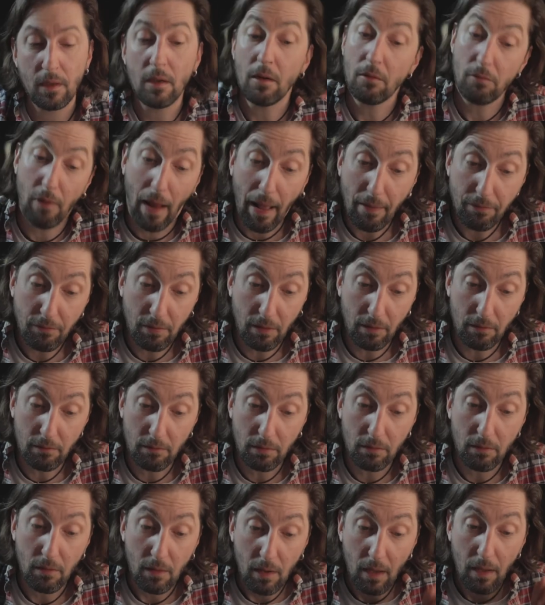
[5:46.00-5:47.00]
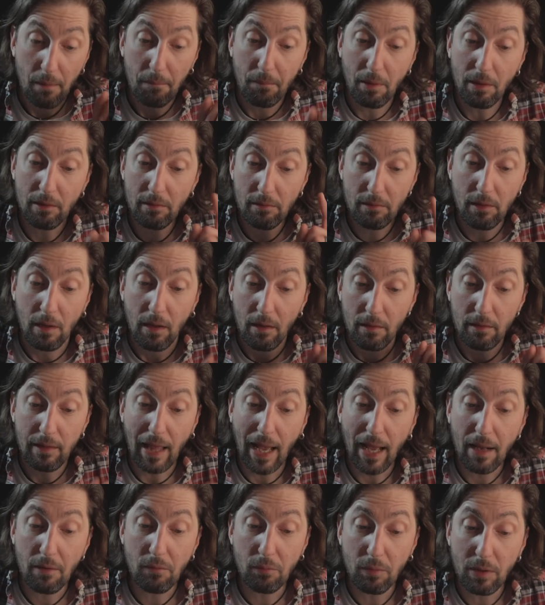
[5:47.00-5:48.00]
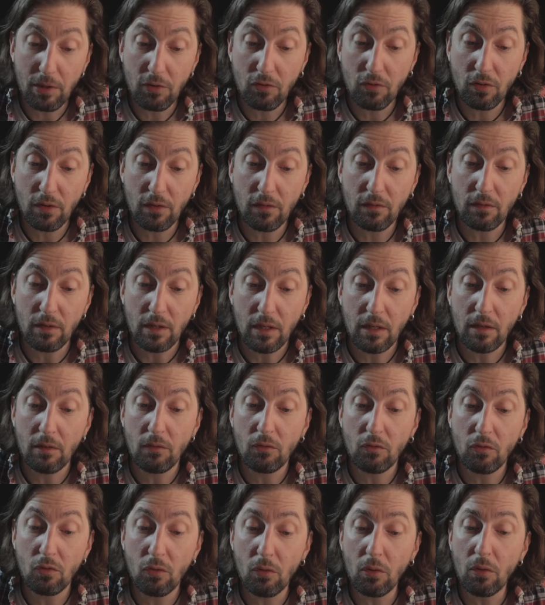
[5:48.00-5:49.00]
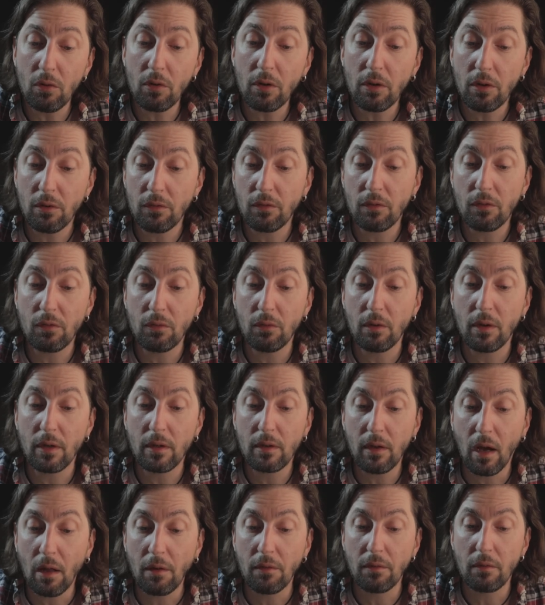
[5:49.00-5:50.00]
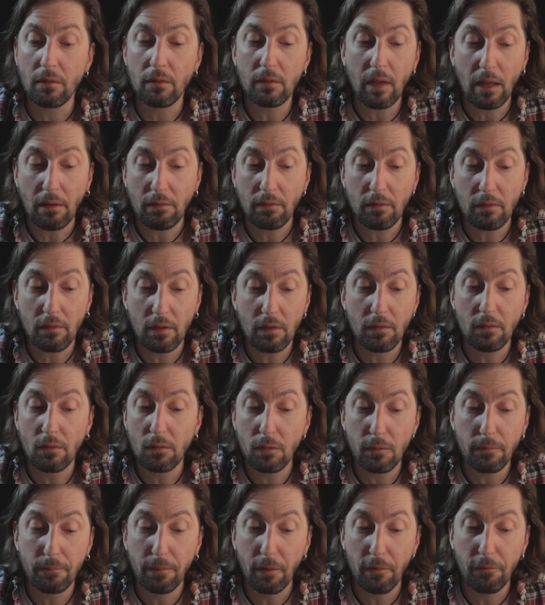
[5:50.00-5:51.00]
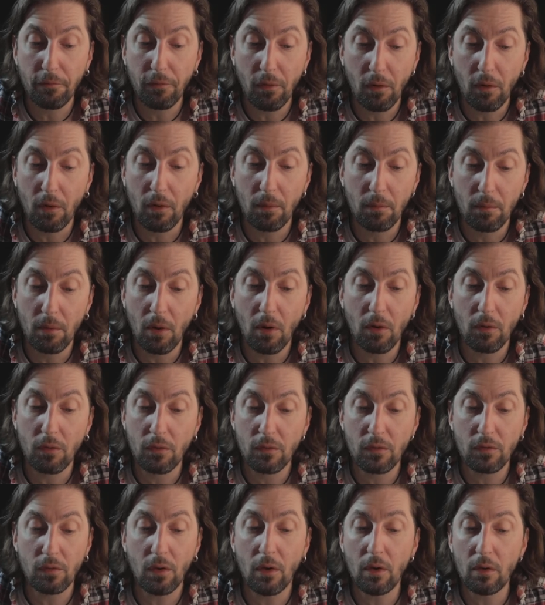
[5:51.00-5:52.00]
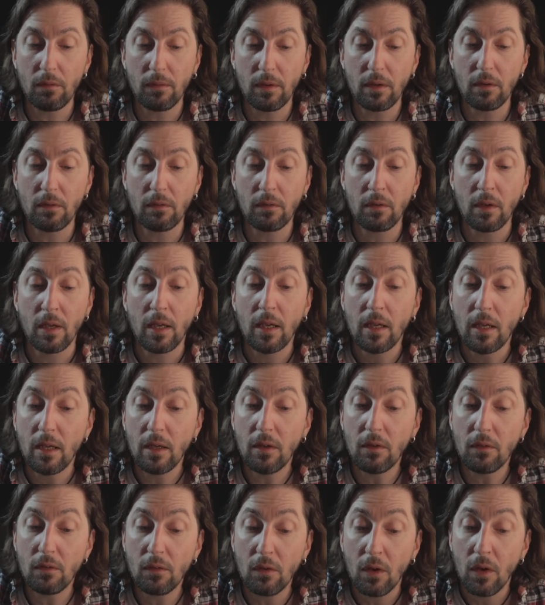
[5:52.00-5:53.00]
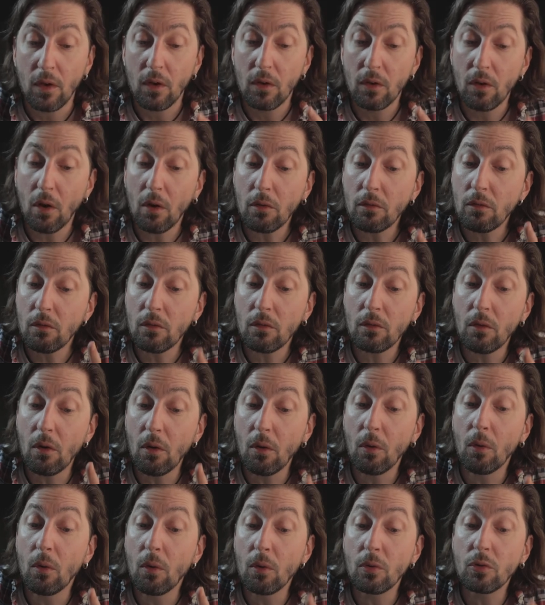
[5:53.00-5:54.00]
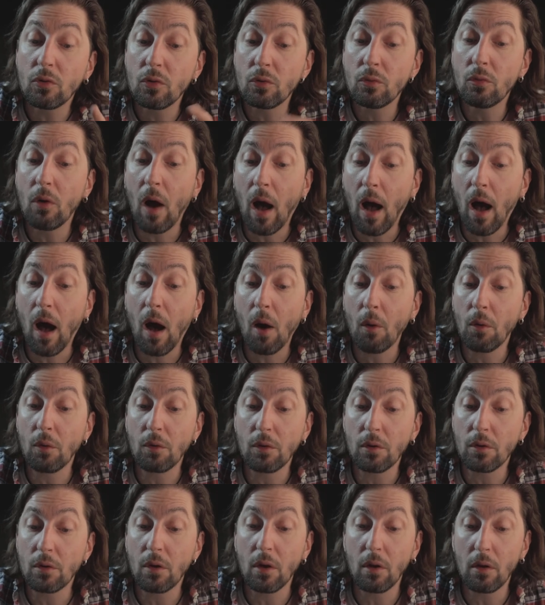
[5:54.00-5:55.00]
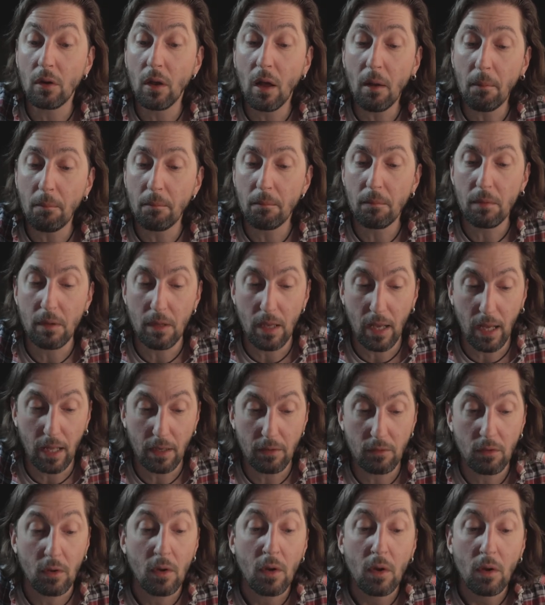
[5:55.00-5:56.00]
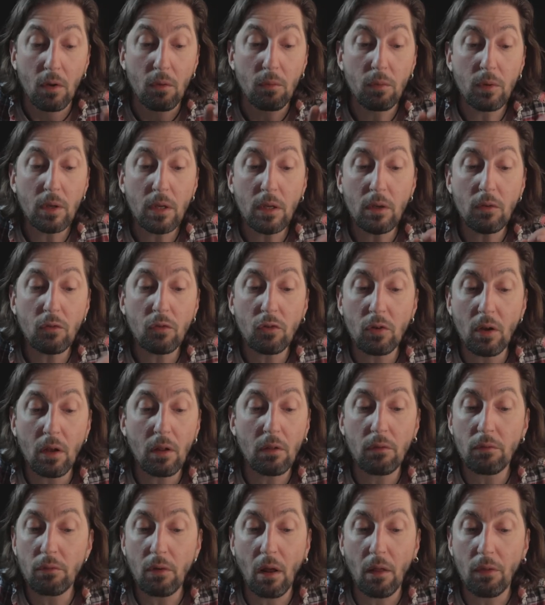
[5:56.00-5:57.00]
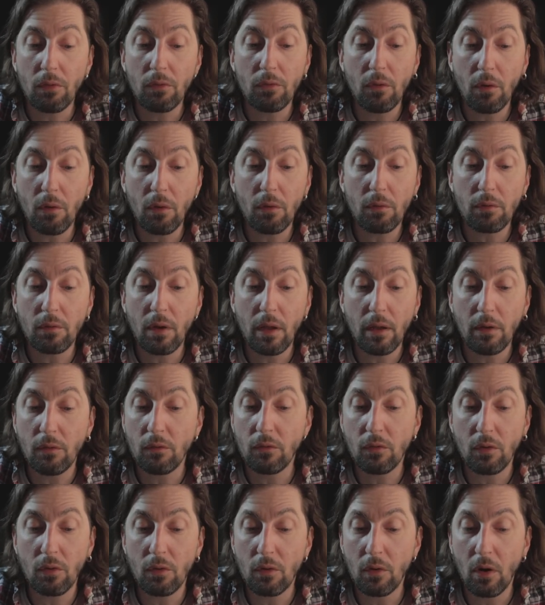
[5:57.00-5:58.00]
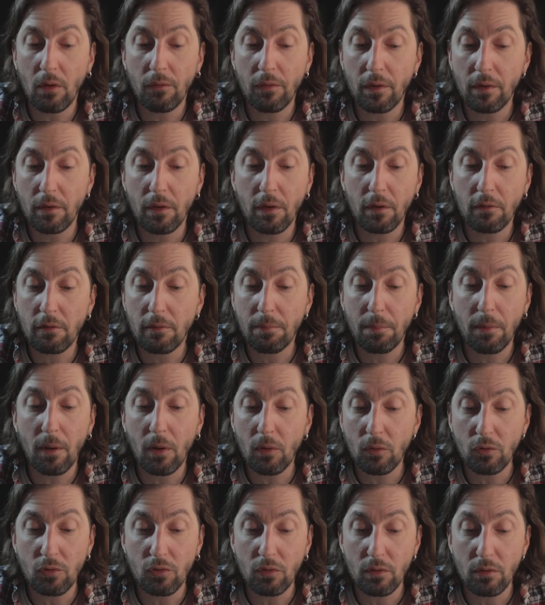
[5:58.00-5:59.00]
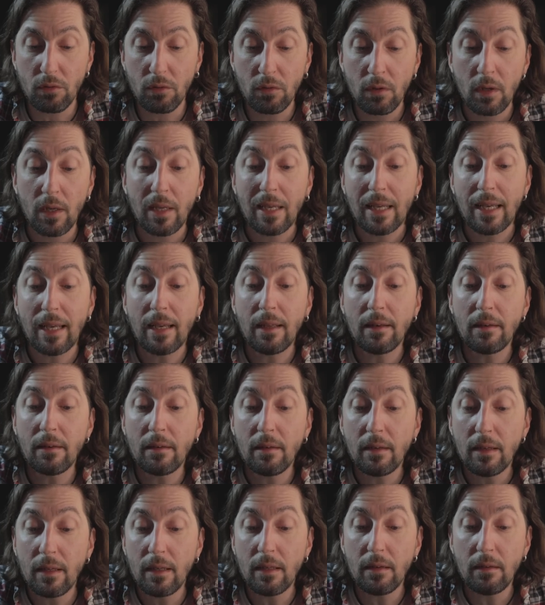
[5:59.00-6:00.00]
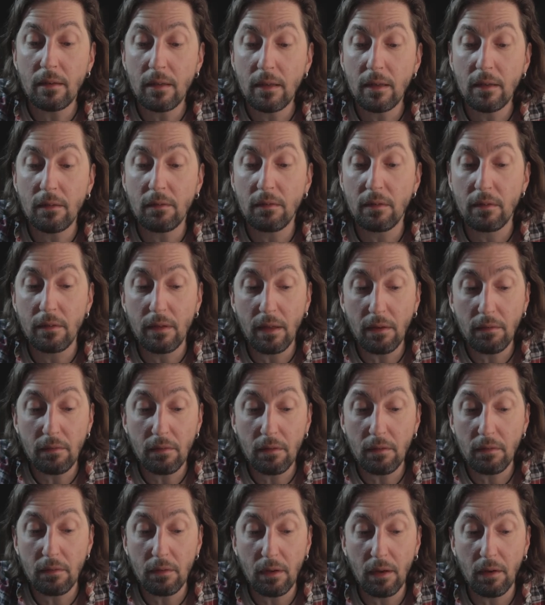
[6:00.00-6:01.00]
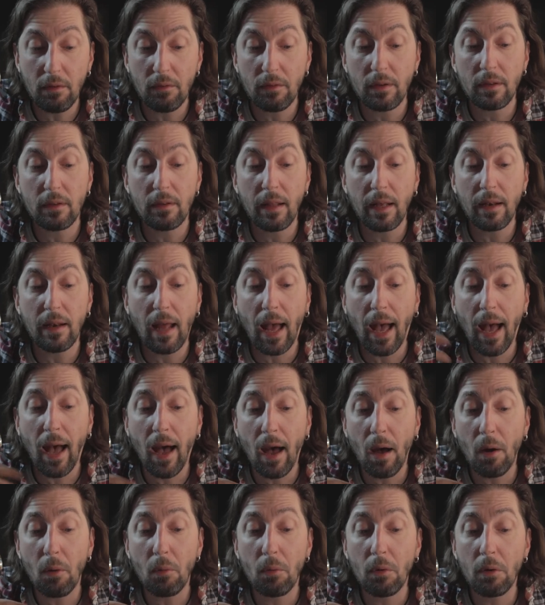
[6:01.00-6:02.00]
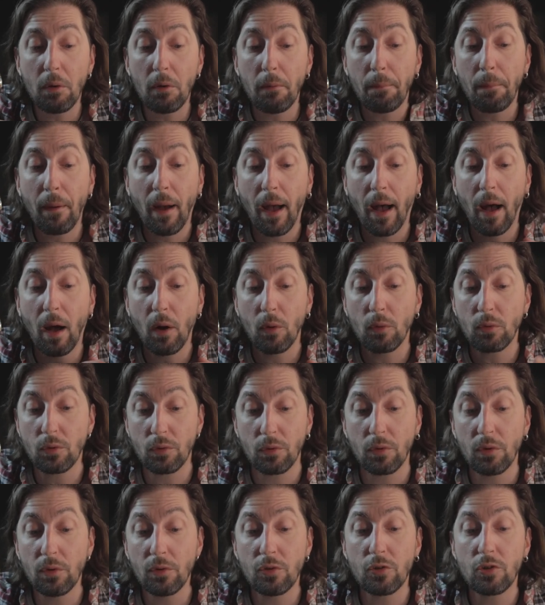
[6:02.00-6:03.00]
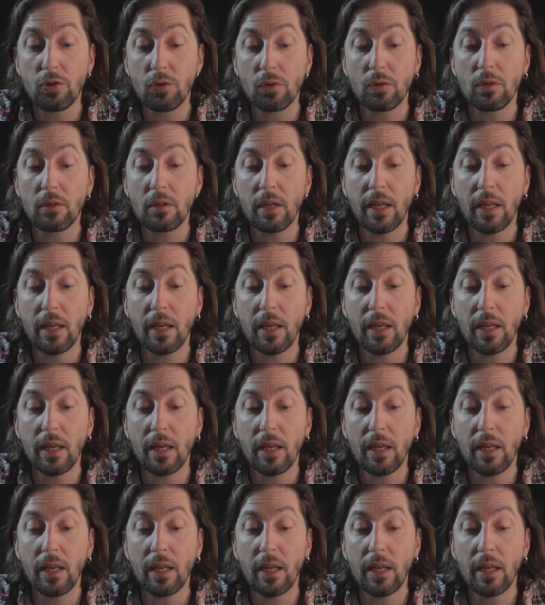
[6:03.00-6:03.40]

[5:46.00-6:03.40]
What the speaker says: Granted, but that which is injurious to a gun destined to perform long service is not so to our Columbiad. We shall run no danger of an explosion, and it is necessary that our powder should